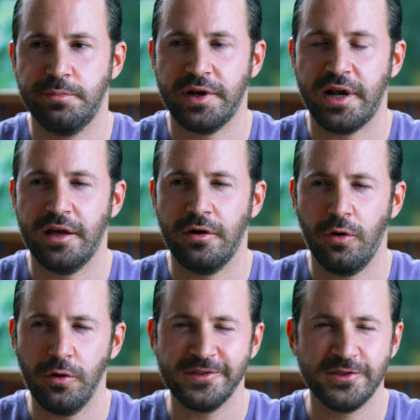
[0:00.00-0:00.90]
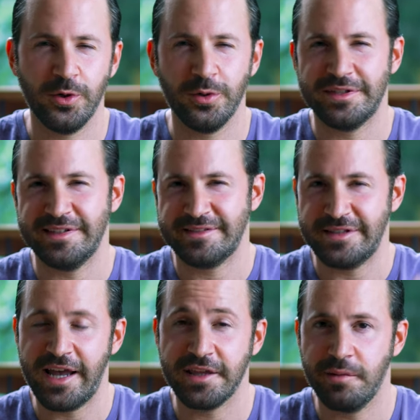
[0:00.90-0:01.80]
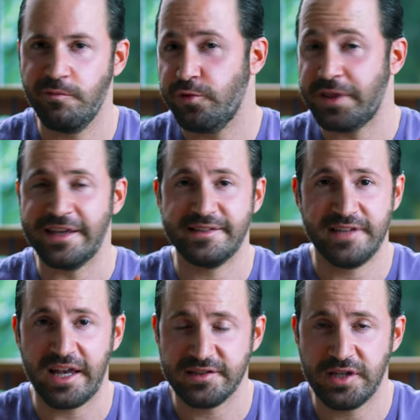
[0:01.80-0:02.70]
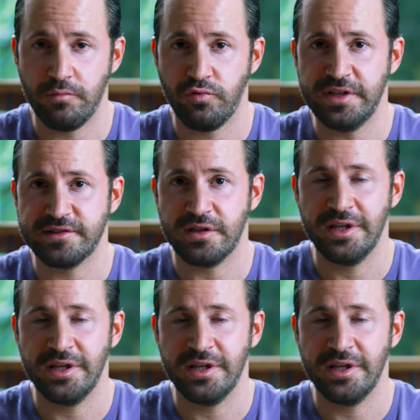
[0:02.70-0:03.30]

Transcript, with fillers: but I also dislike them for the exact same reason.